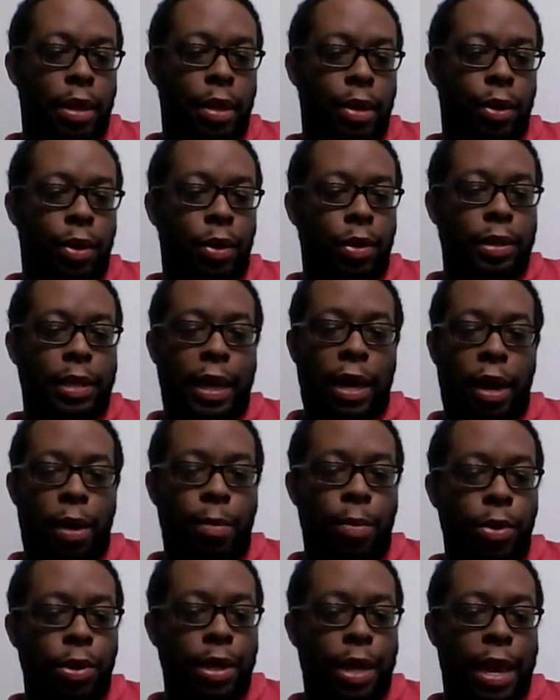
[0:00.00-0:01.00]
Those
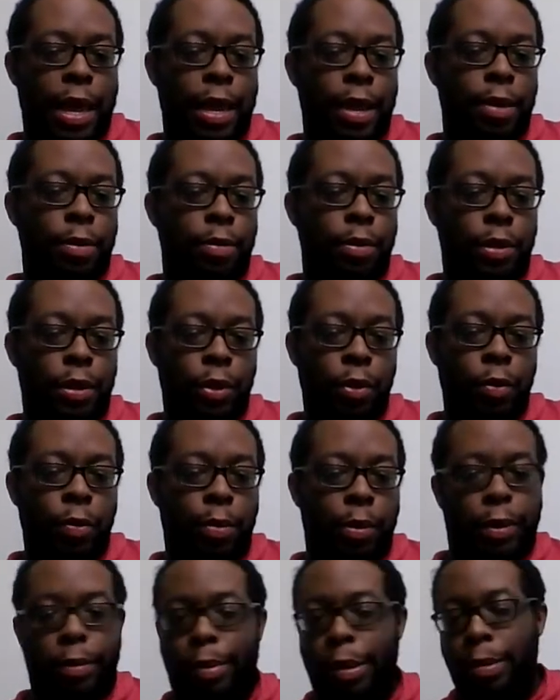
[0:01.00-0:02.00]
Cowboy games were
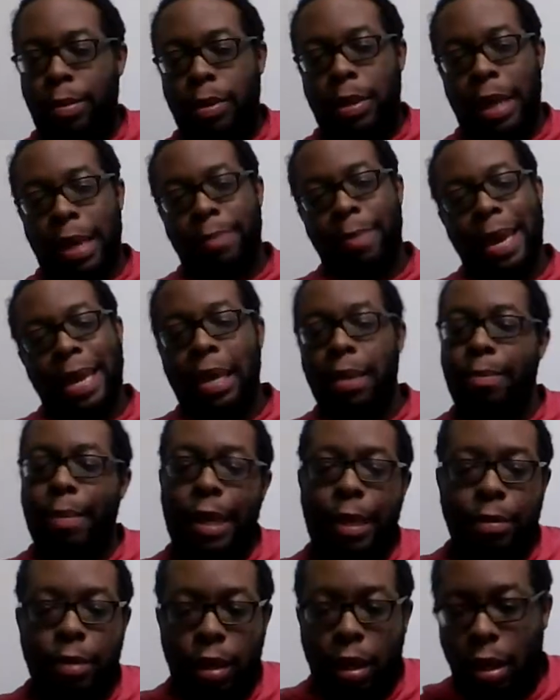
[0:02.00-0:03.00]
stupid. People making
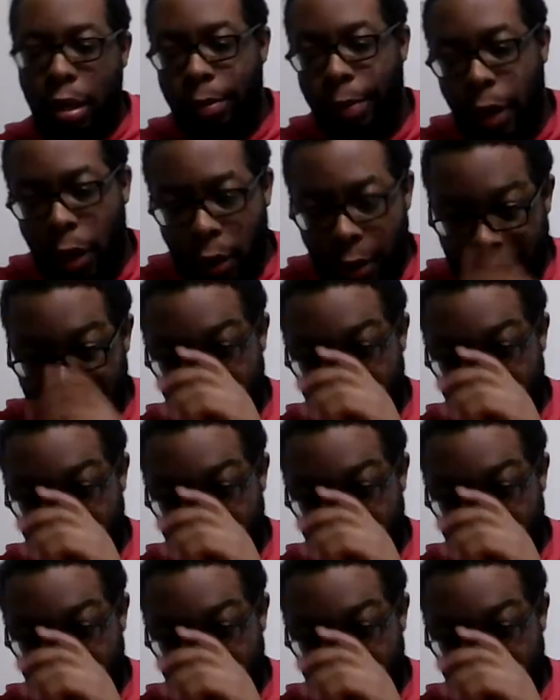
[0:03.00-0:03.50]
memes talking about, they